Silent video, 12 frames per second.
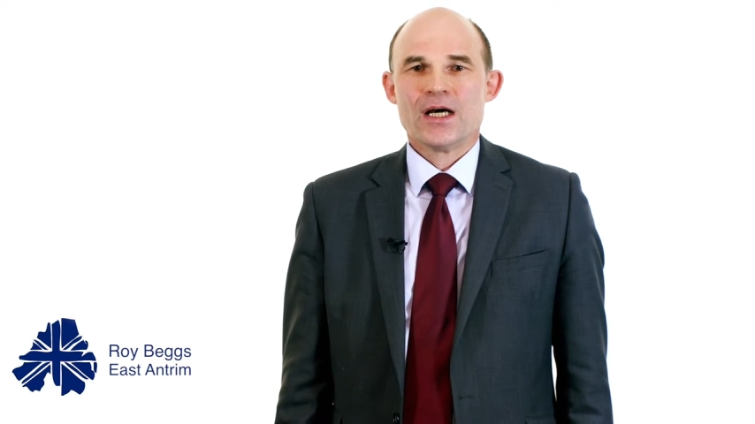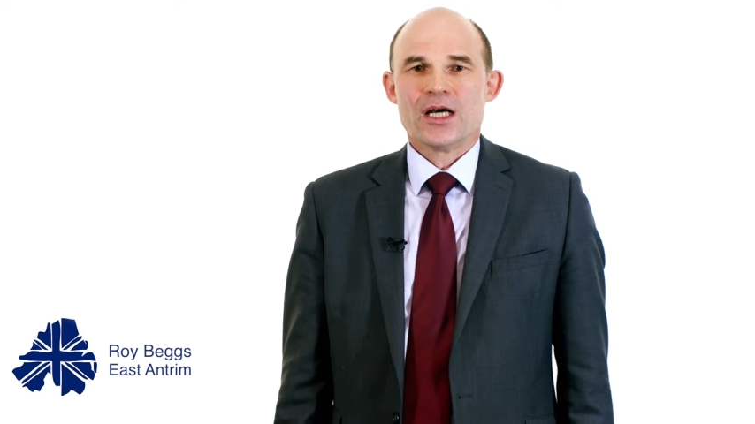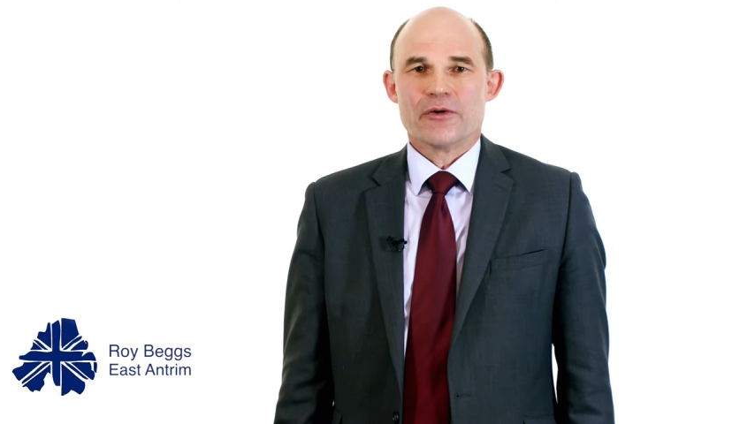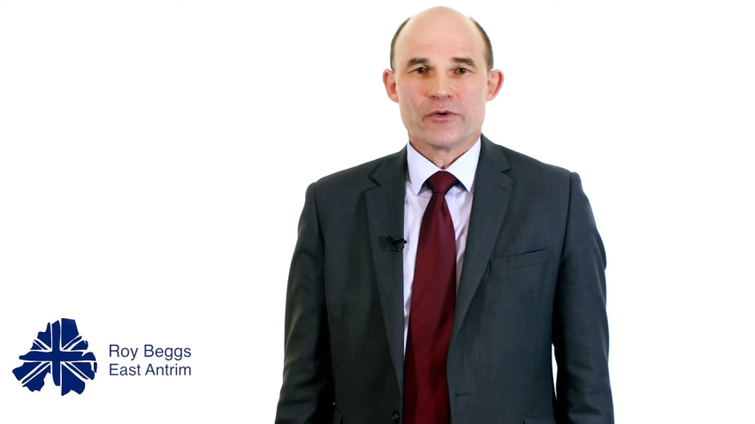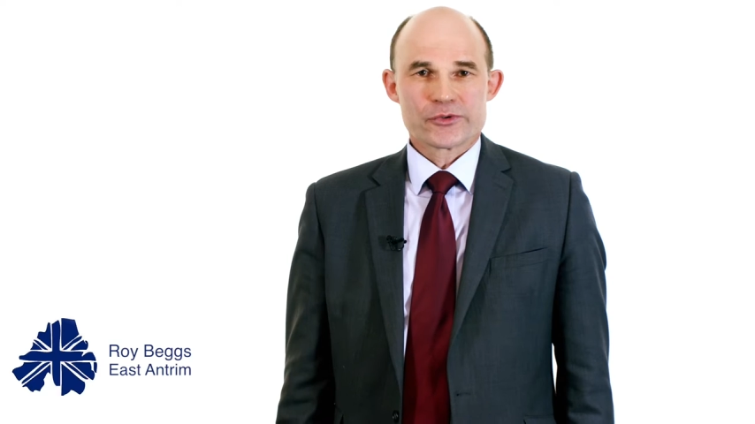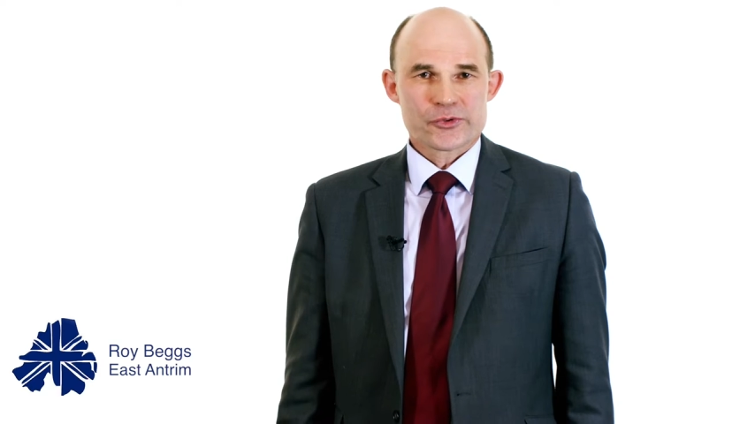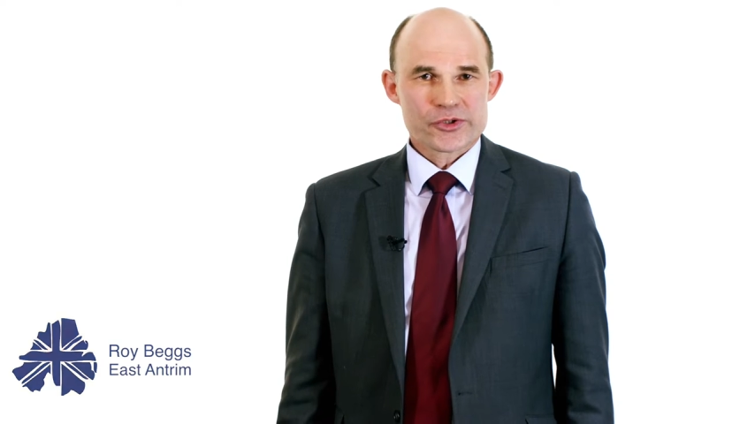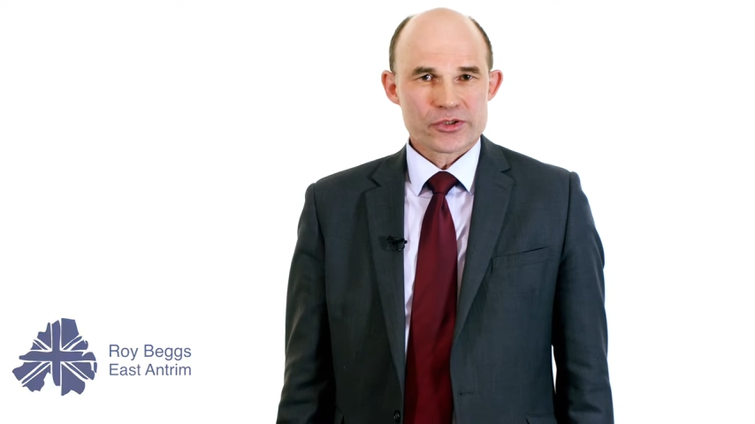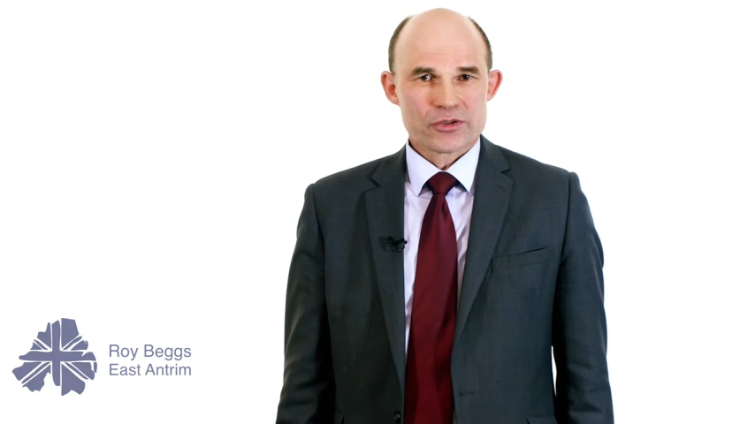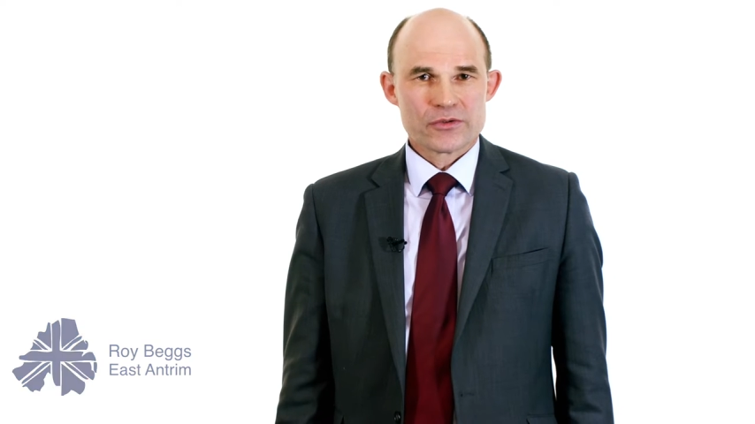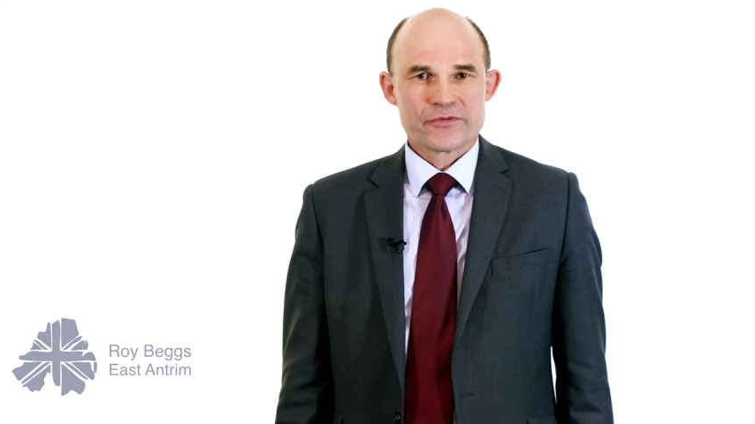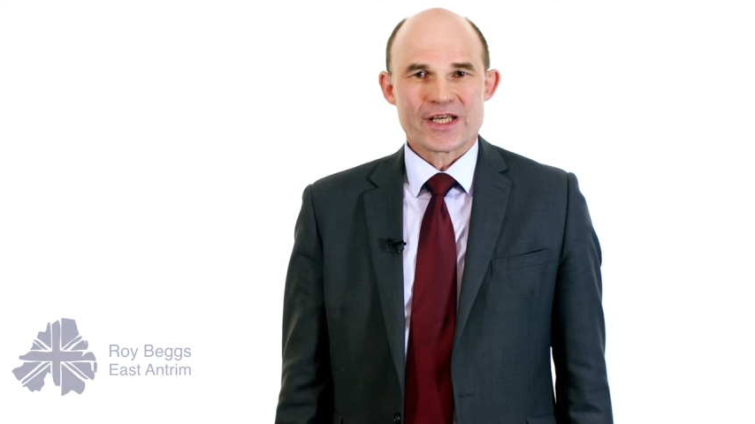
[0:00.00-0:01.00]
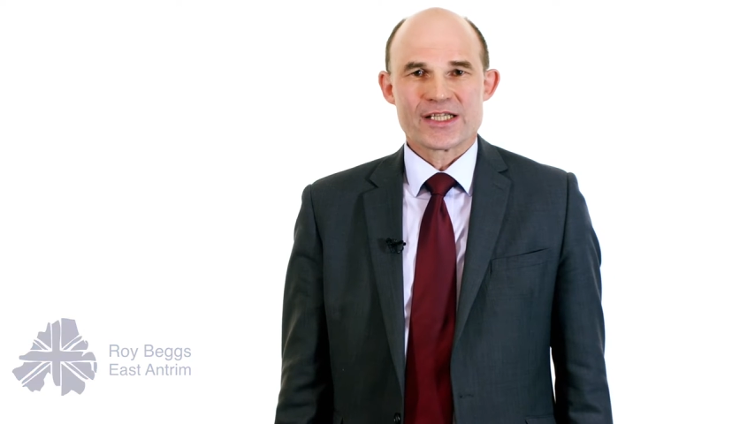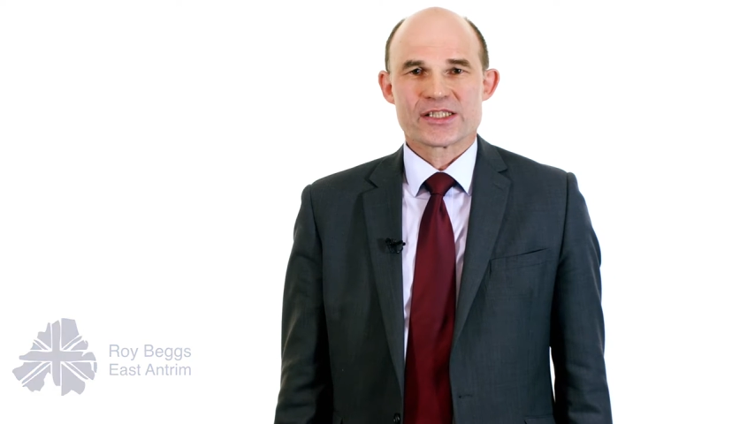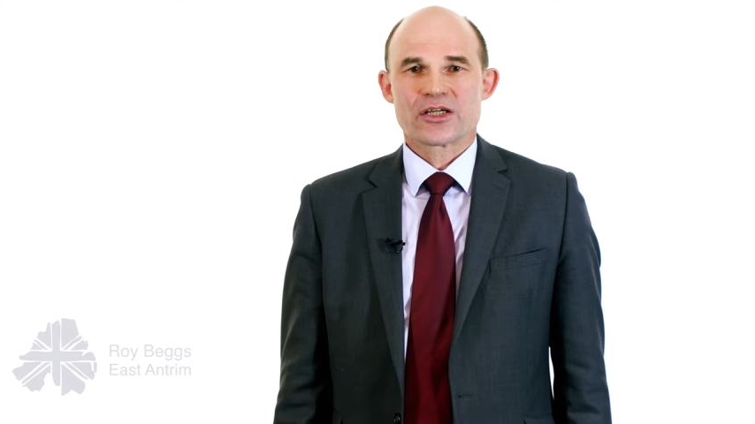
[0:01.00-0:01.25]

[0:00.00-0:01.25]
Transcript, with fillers: I have also served as a